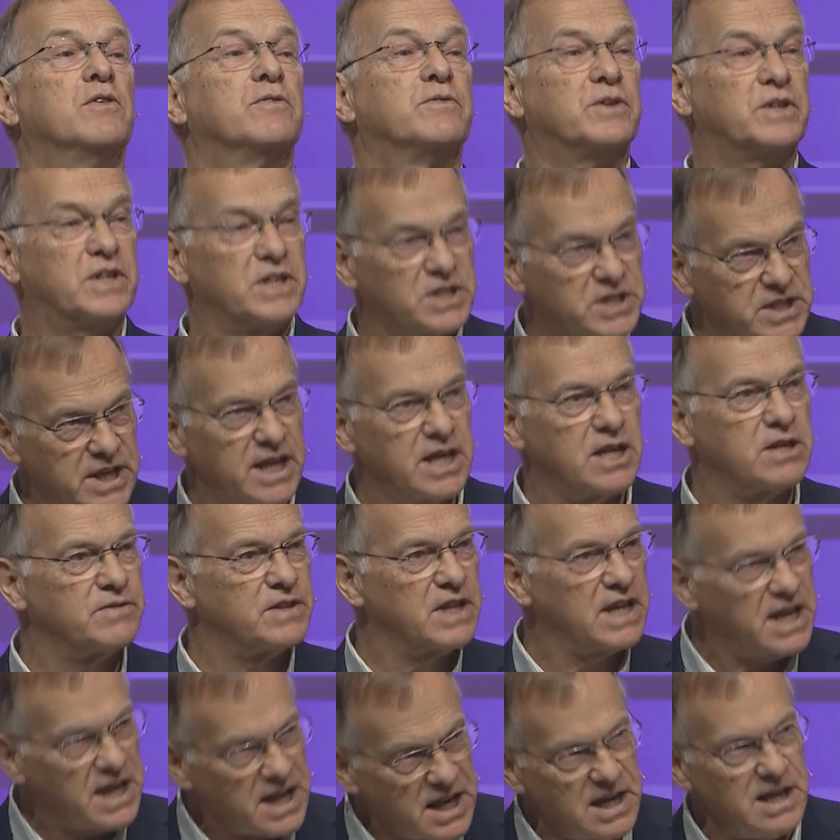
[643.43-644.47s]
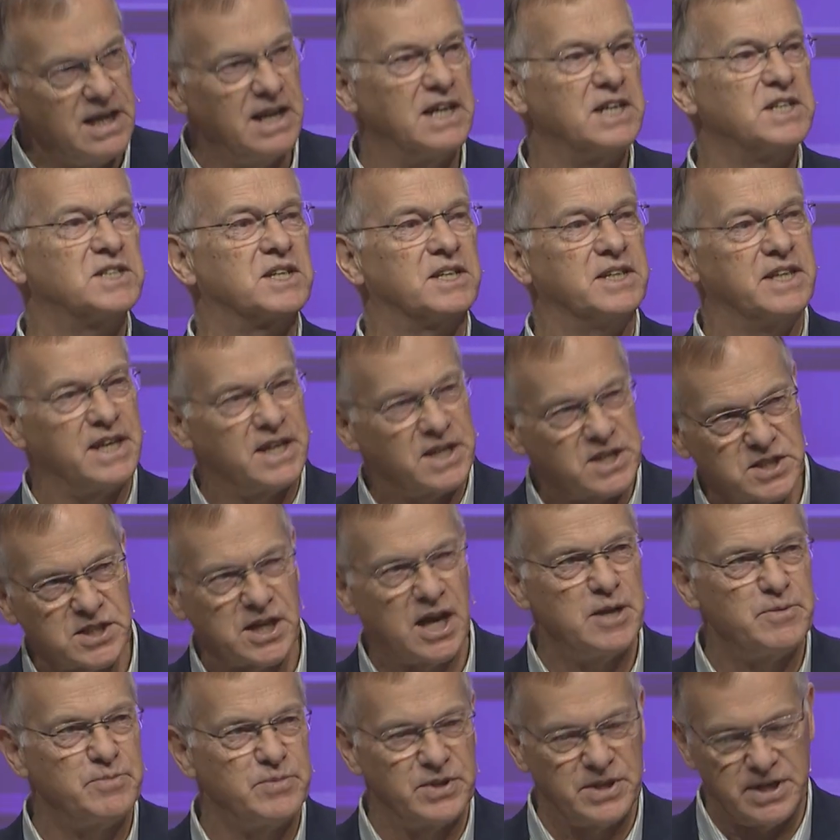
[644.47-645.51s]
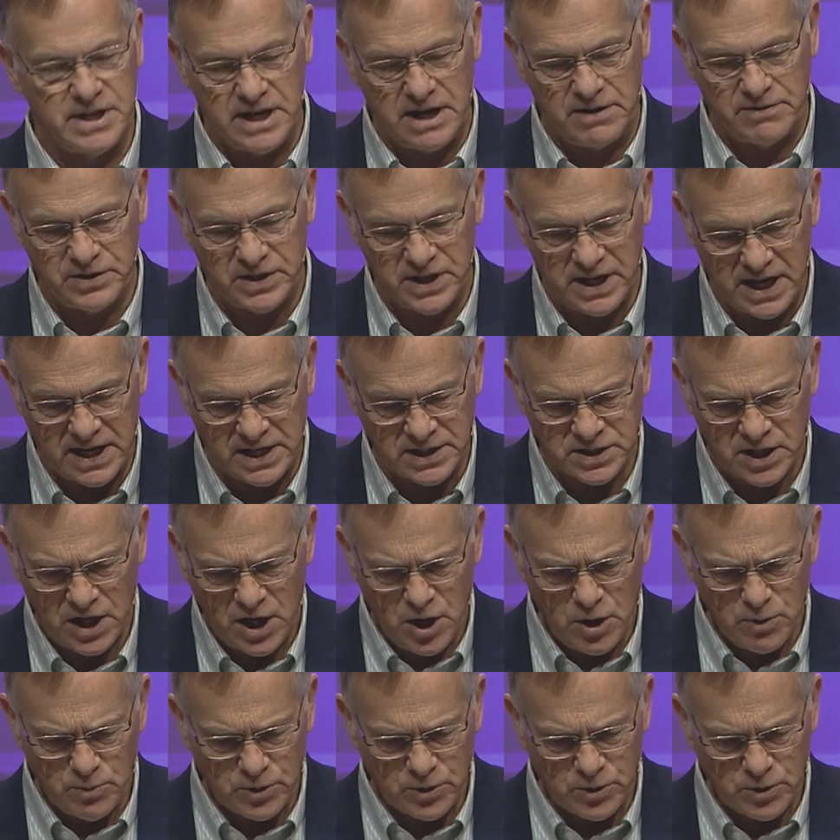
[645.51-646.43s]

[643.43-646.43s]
for the sake of the healings and the excitement and everything else,